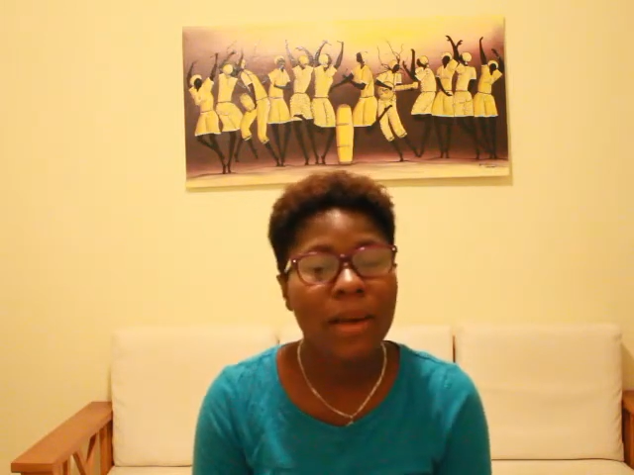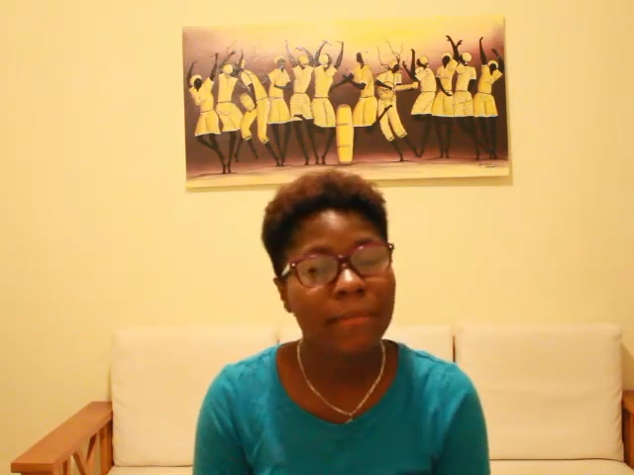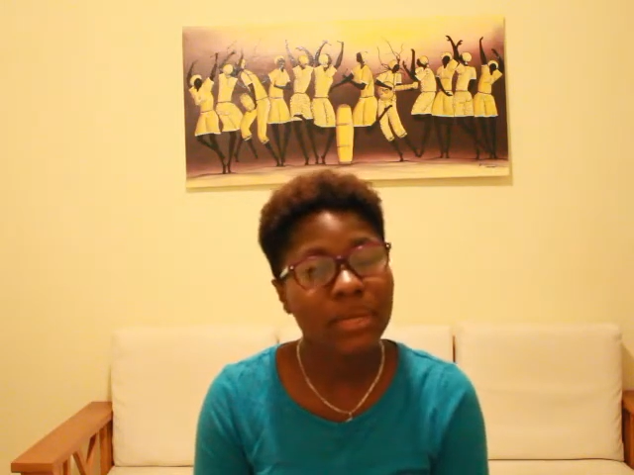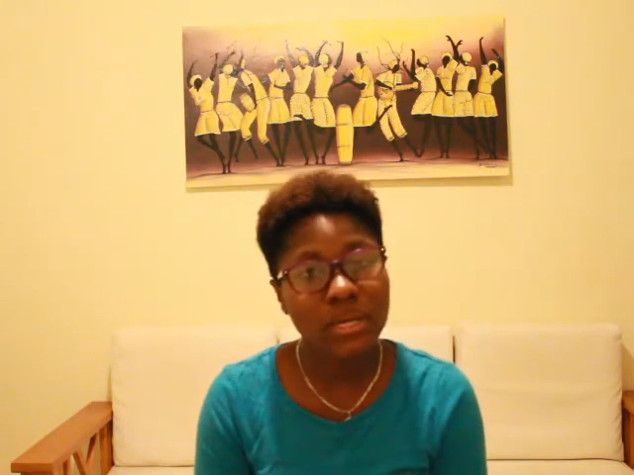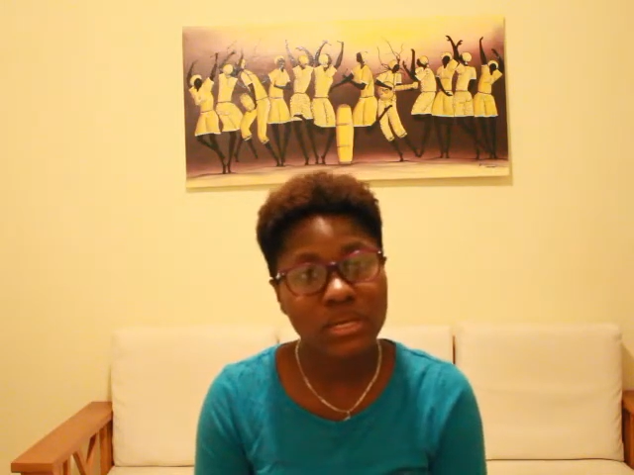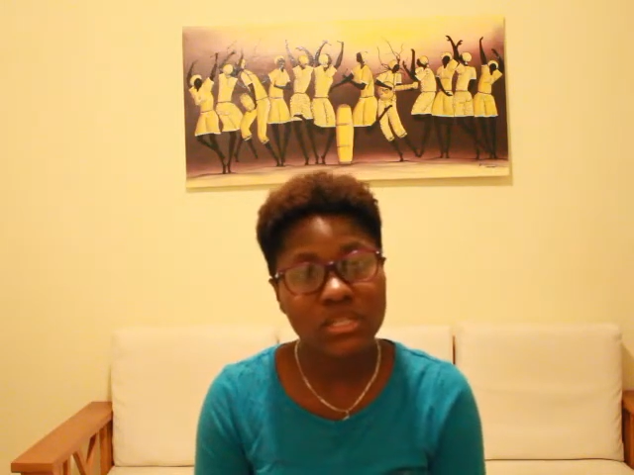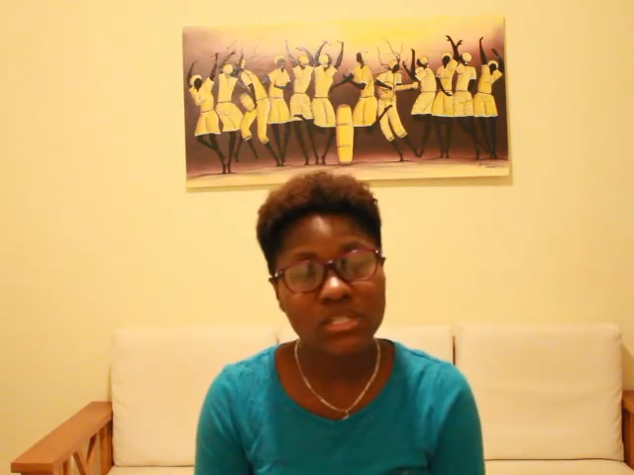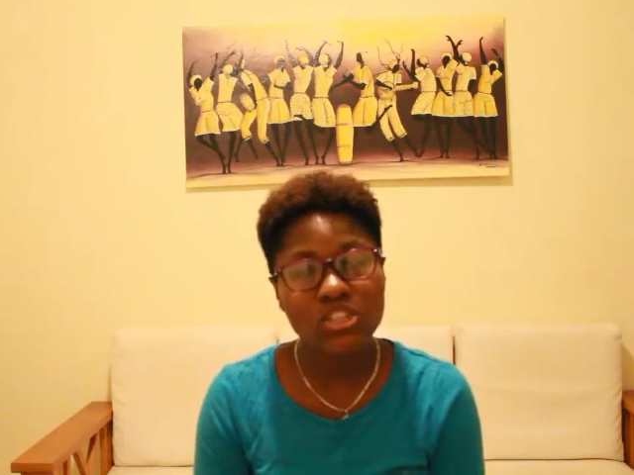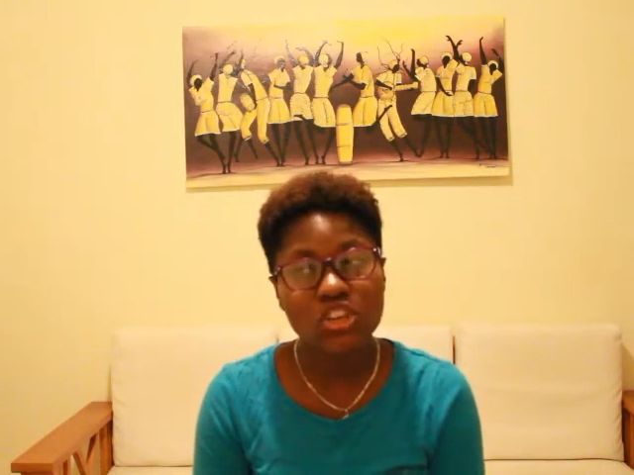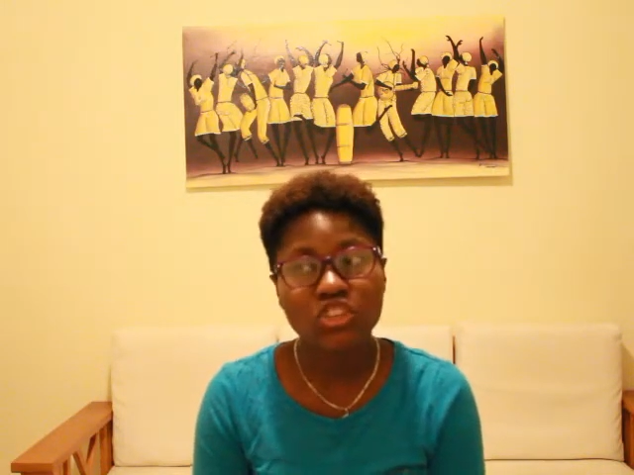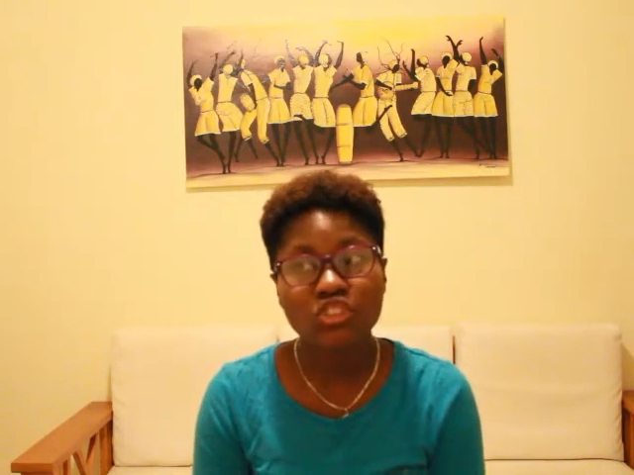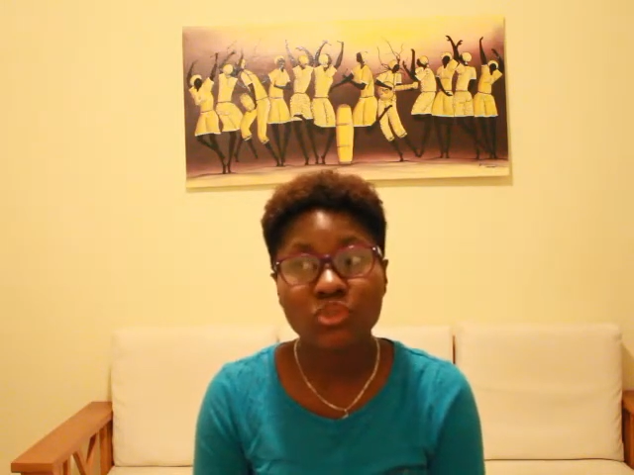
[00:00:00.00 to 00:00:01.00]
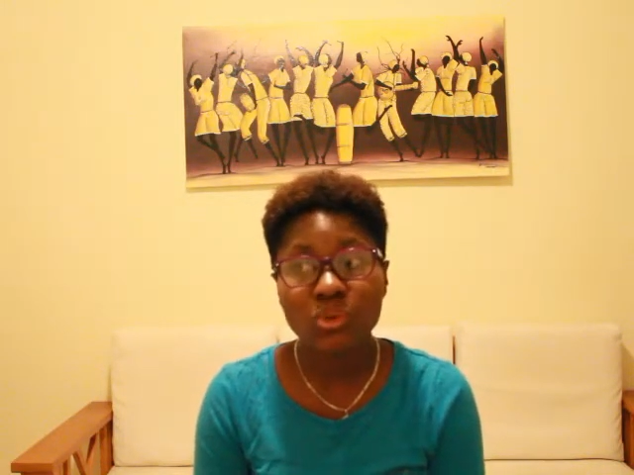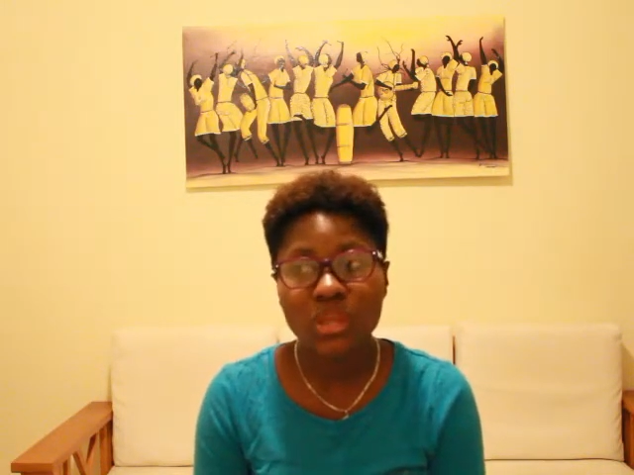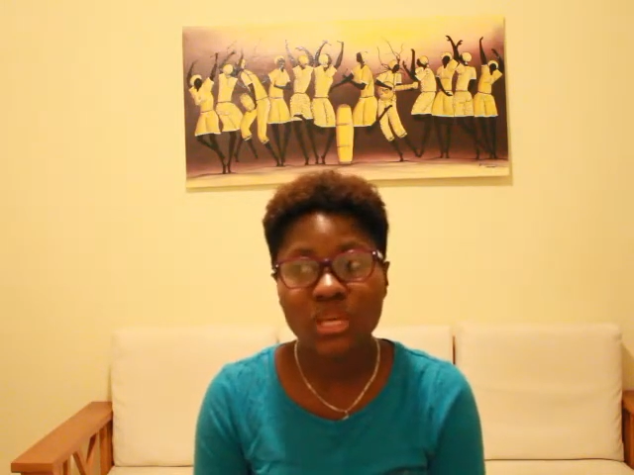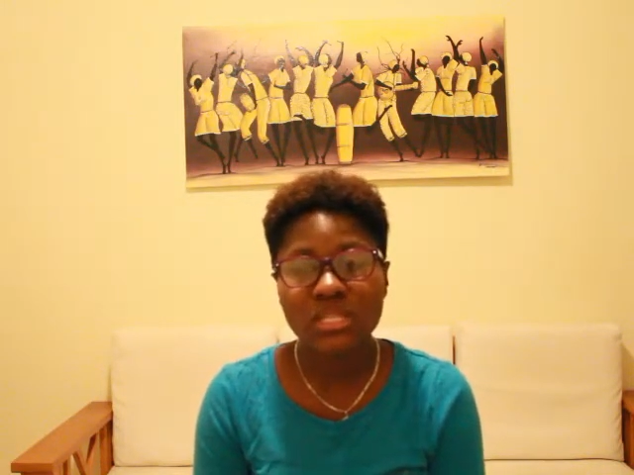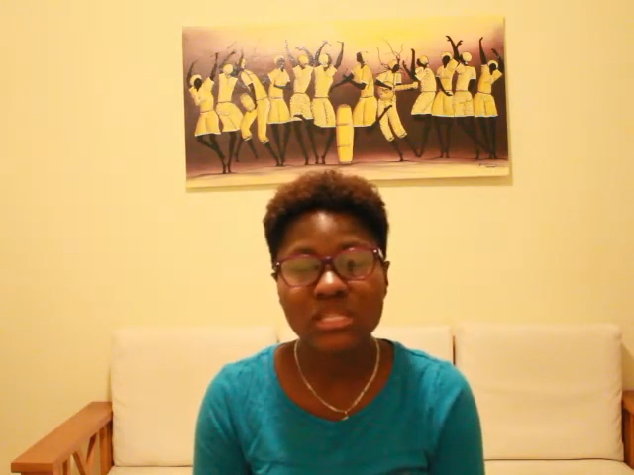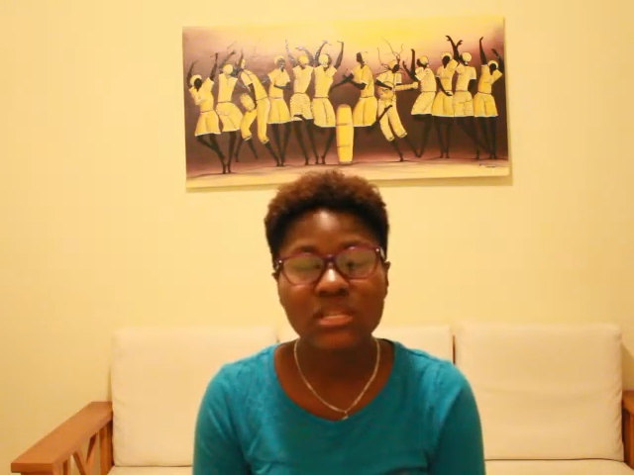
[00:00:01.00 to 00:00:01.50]
Because truth
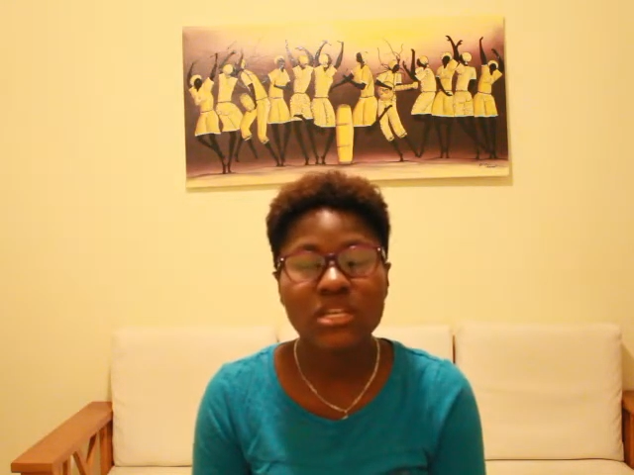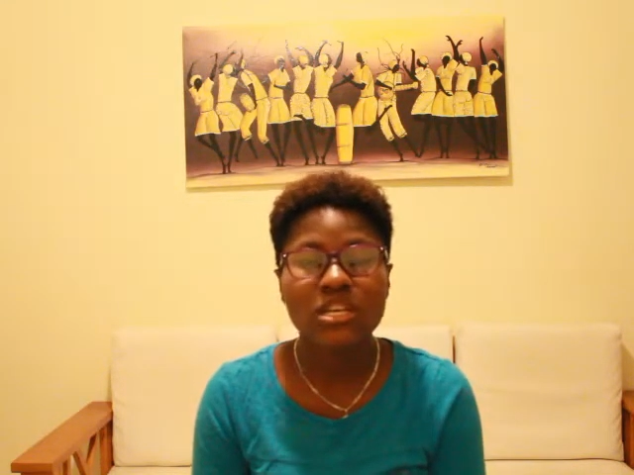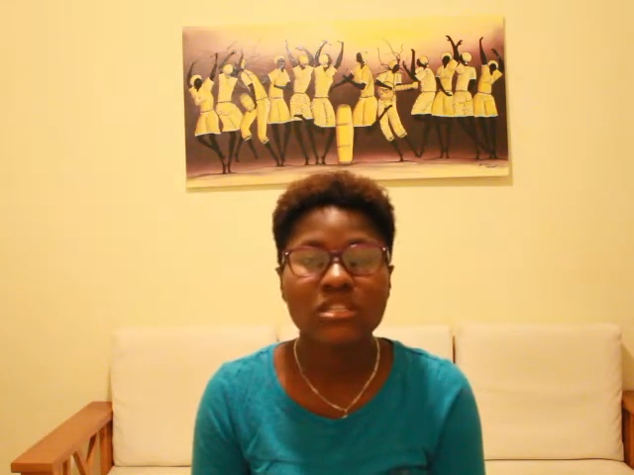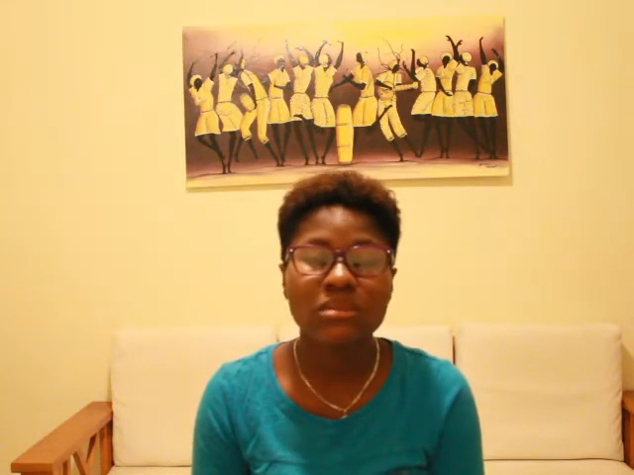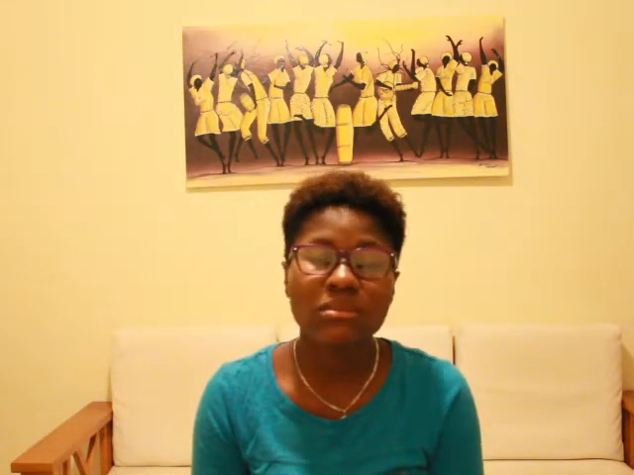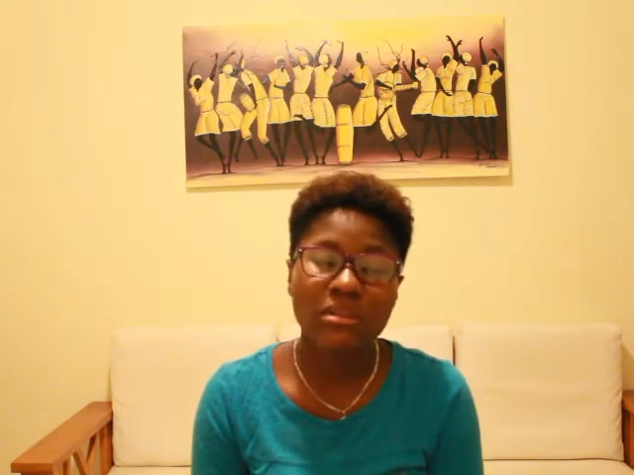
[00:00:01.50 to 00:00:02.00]
is, some